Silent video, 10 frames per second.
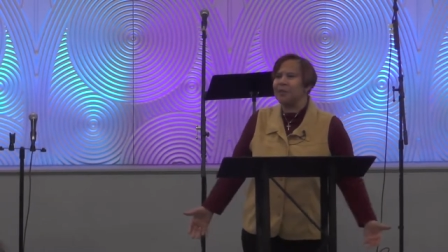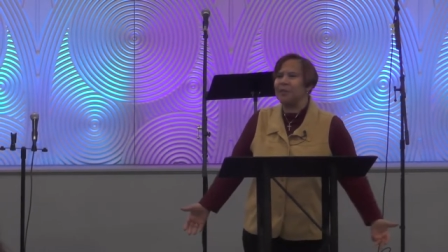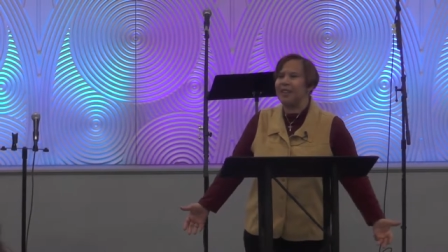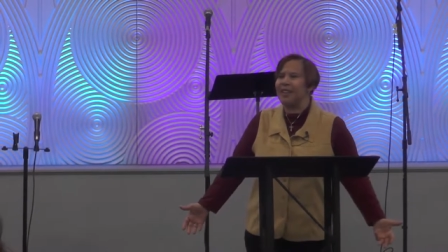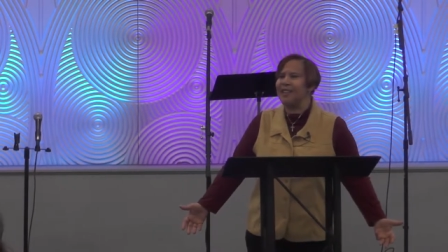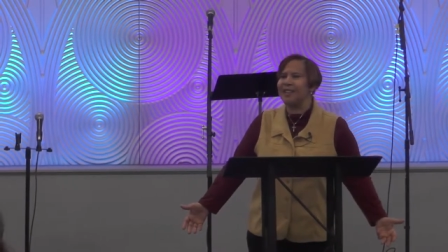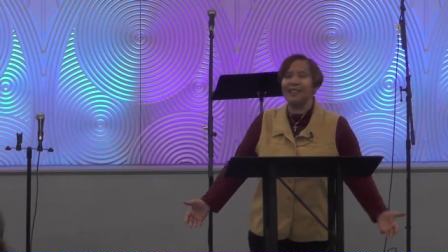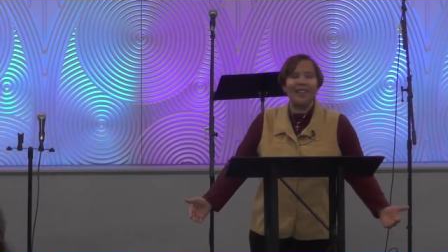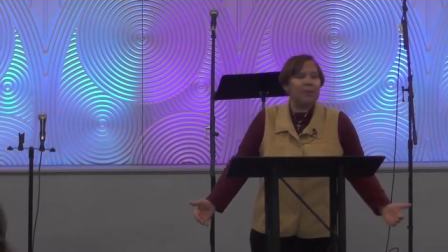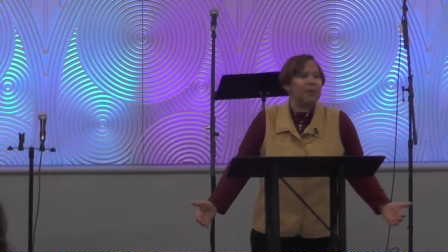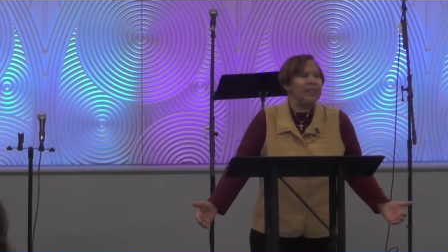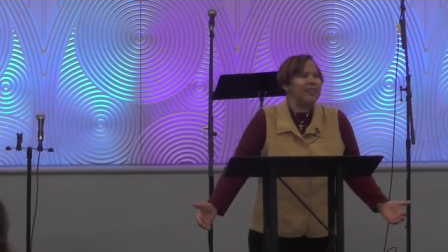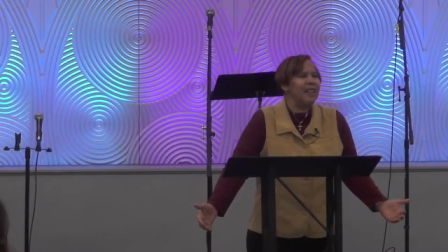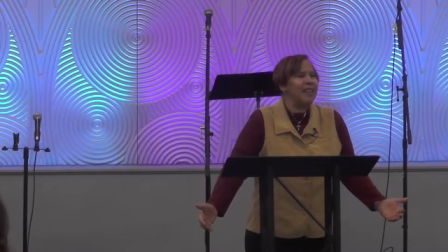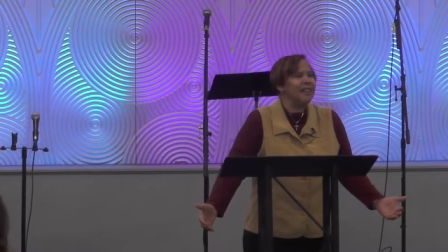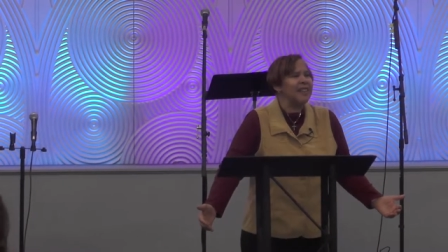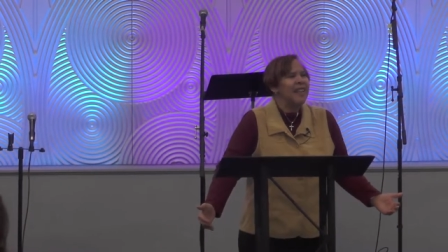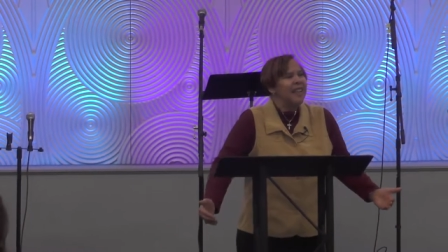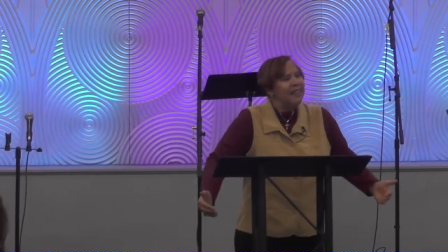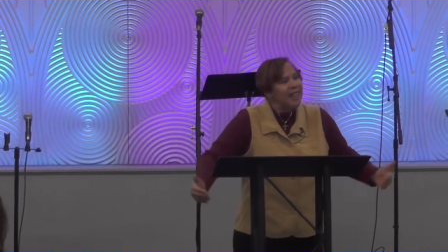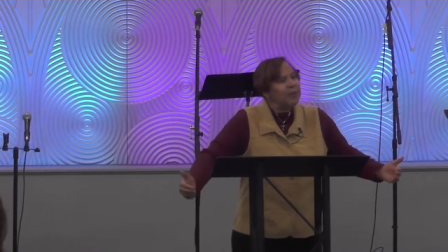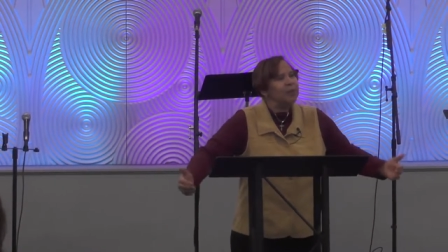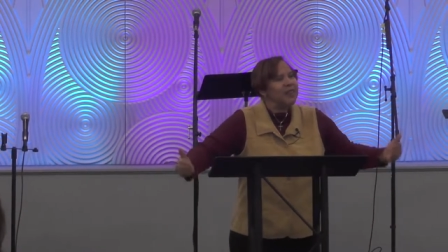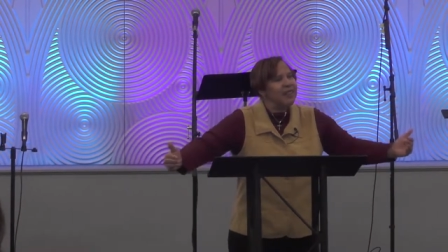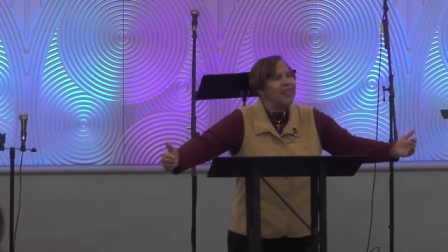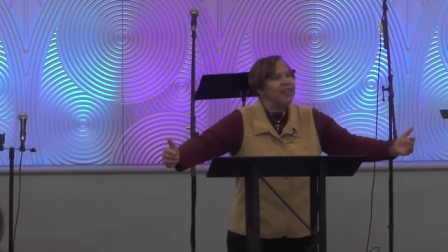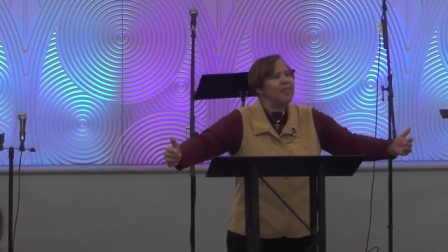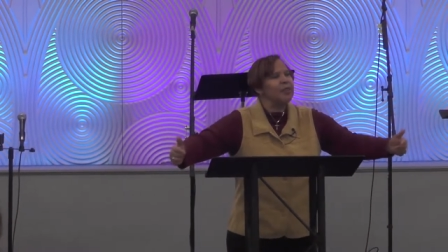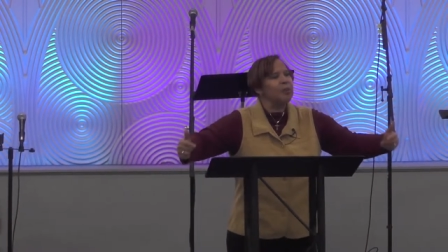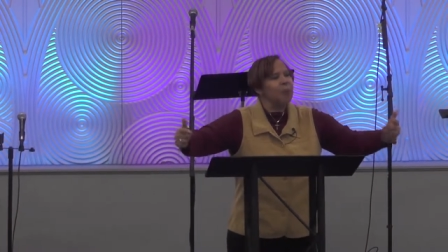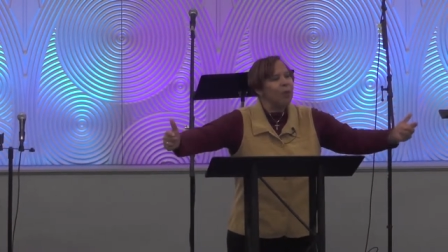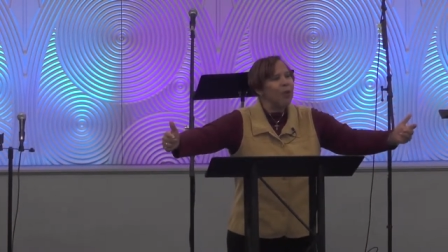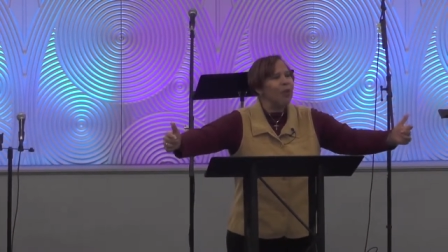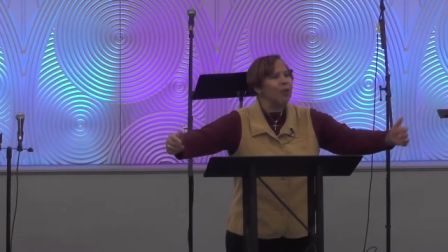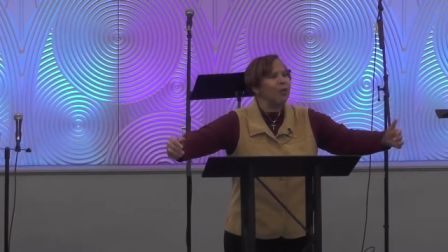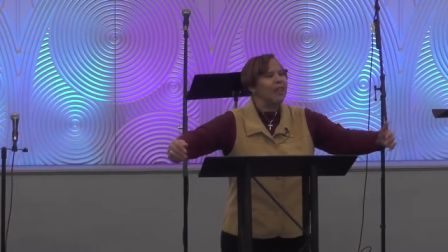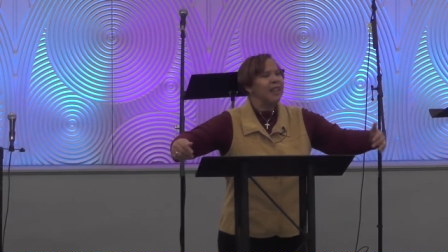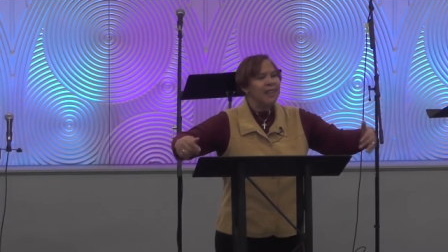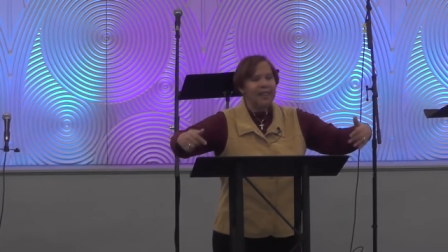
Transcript: just who he is, and that's what he does, and that's what he does to the world.